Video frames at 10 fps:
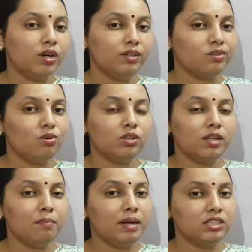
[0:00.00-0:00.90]
control
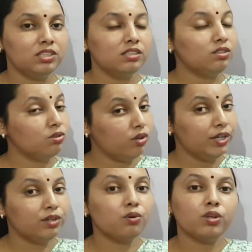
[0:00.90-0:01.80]
the
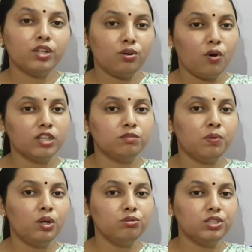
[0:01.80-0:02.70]
noise
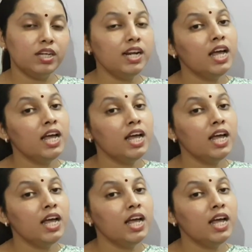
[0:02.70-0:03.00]
pollution